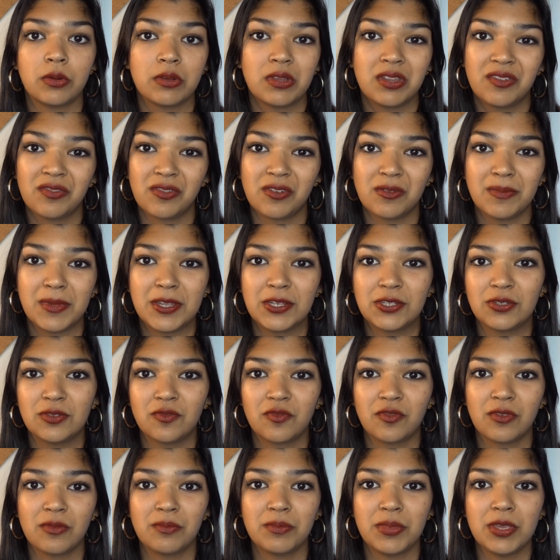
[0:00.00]
information
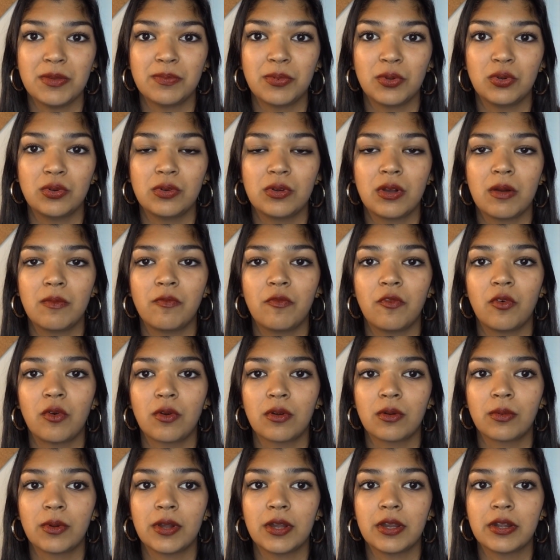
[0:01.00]
from people who come
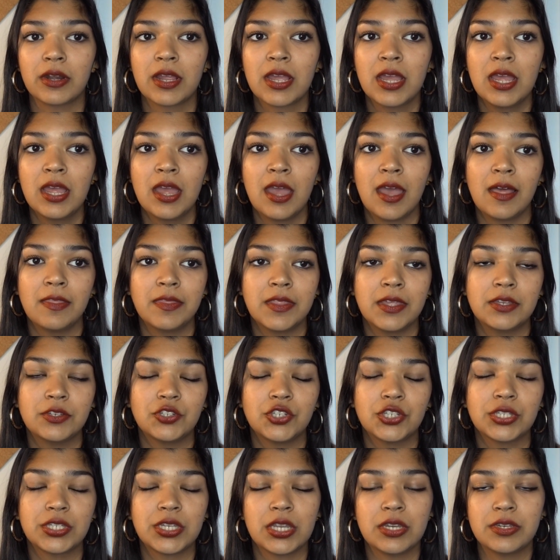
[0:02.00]
forward and then
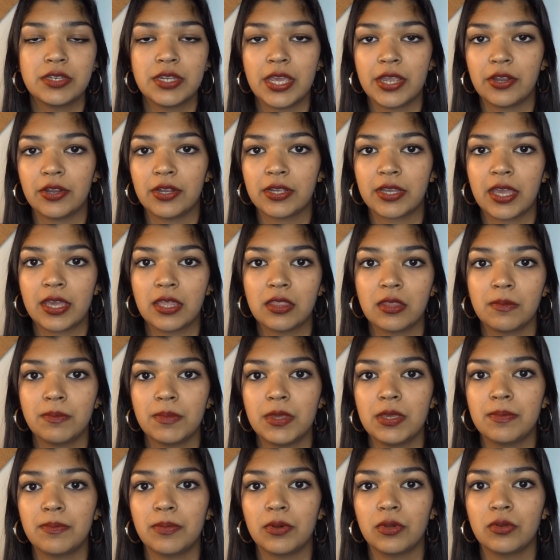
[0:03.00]
just interrogate the
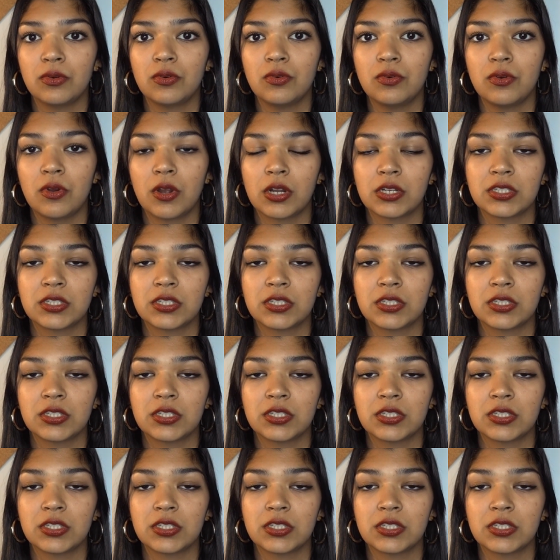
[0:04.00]
people who are